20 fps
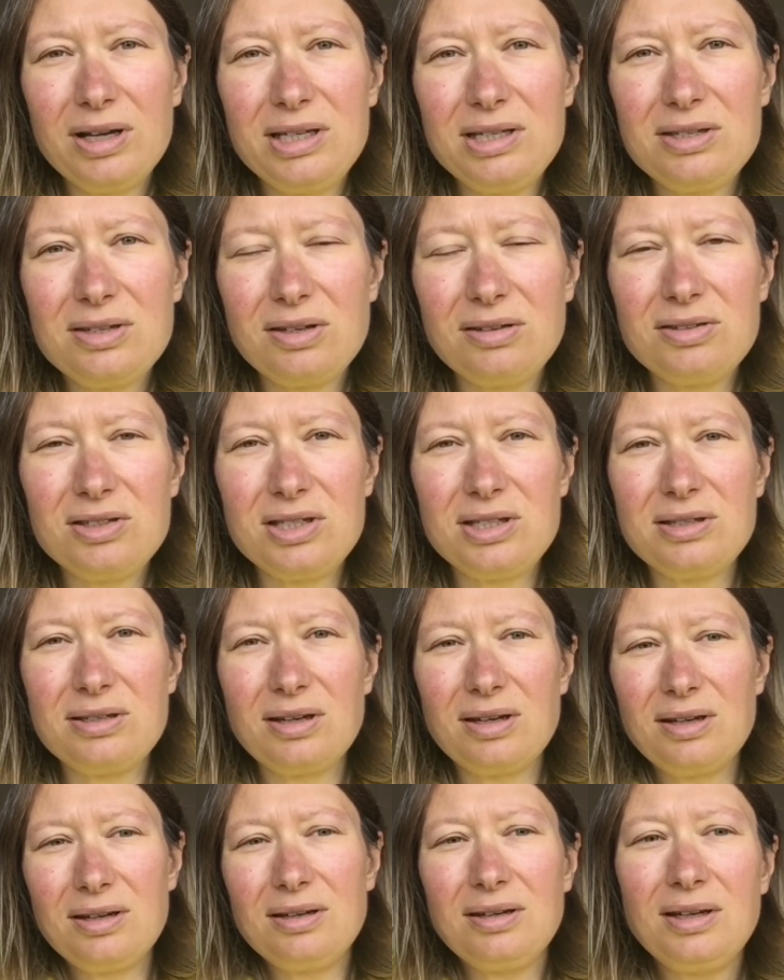So she's
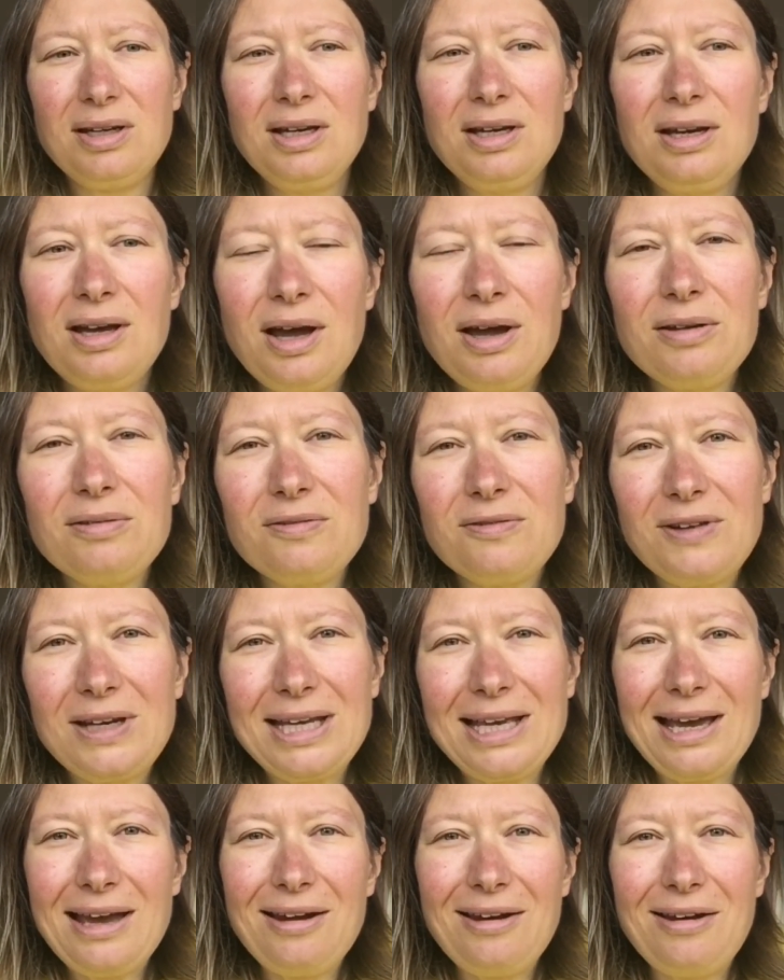going to hopefully
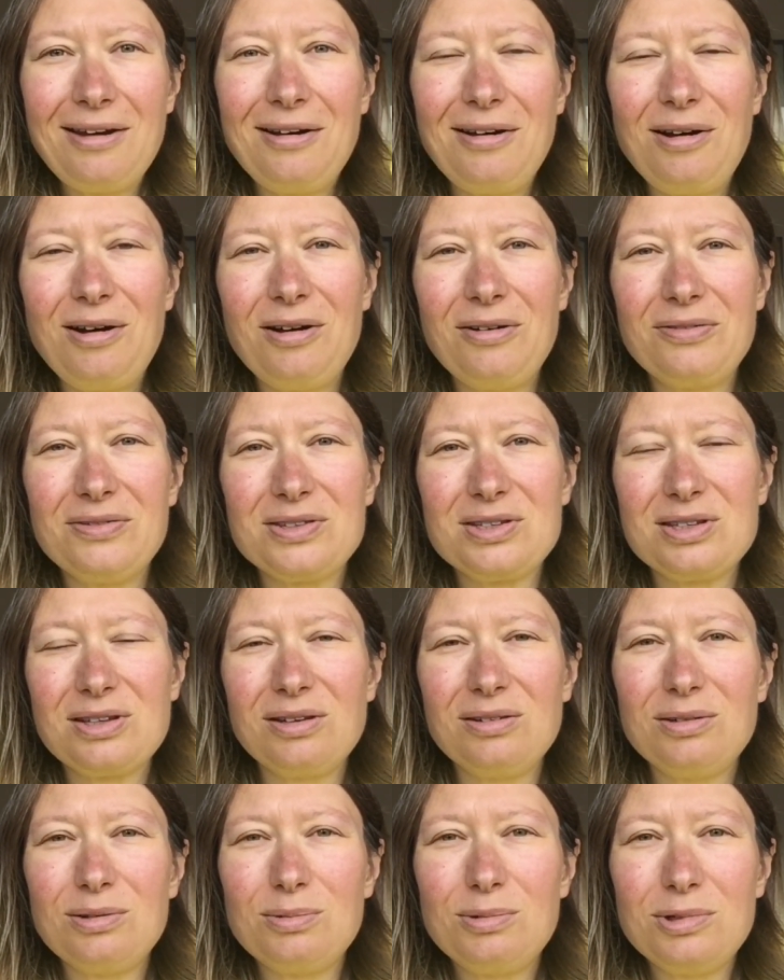get her half a
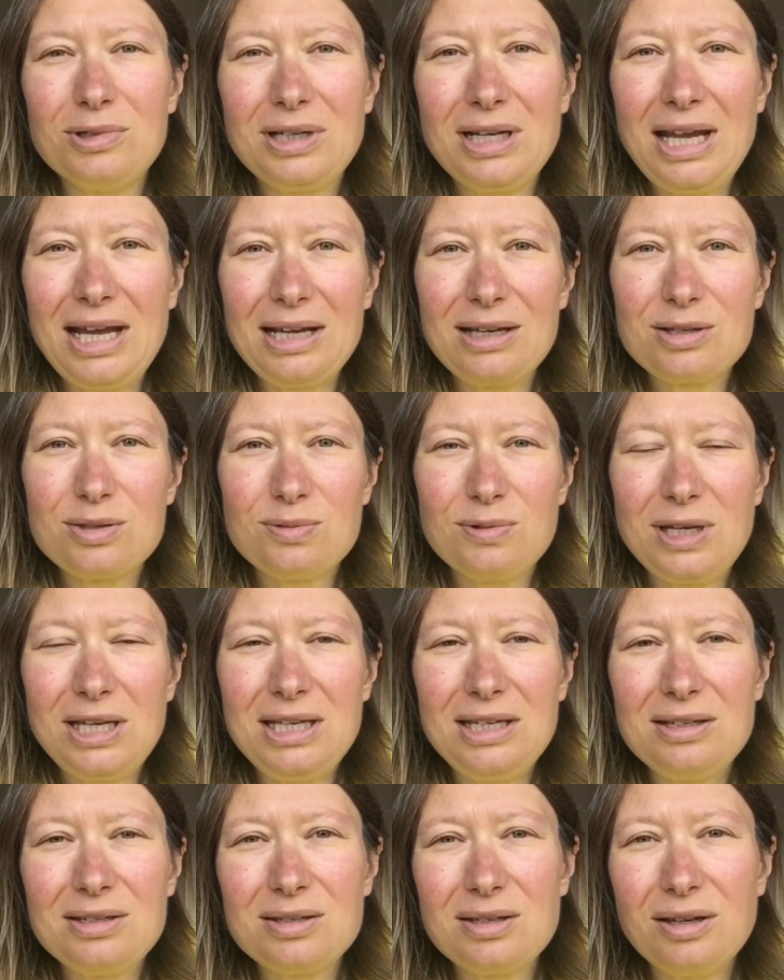stone award next
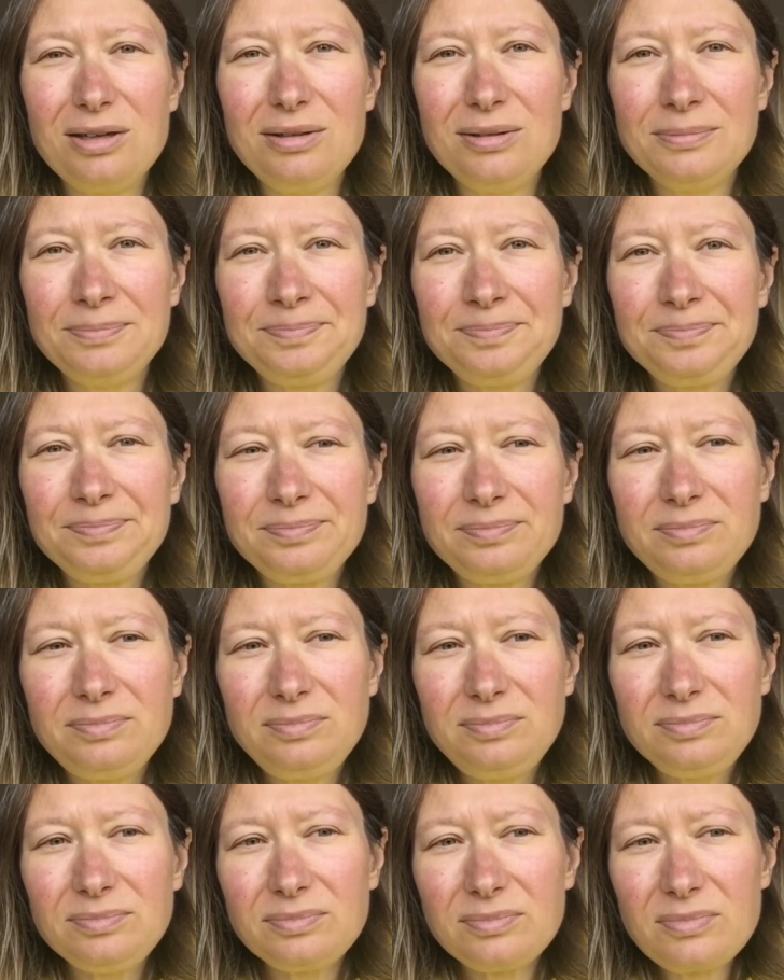week. So
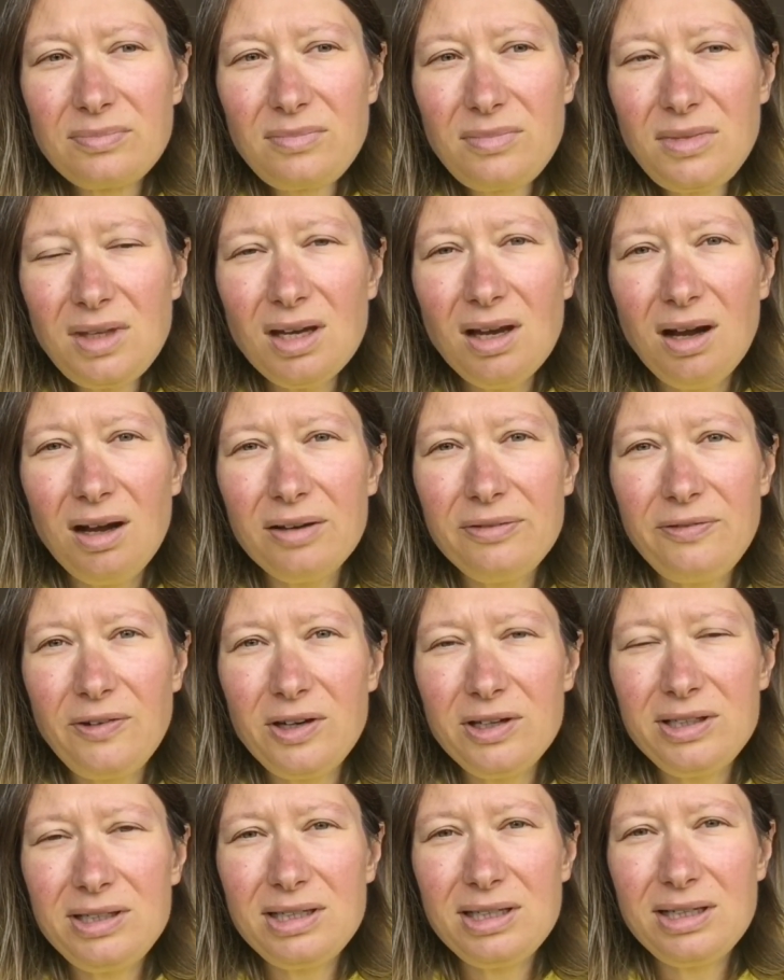I find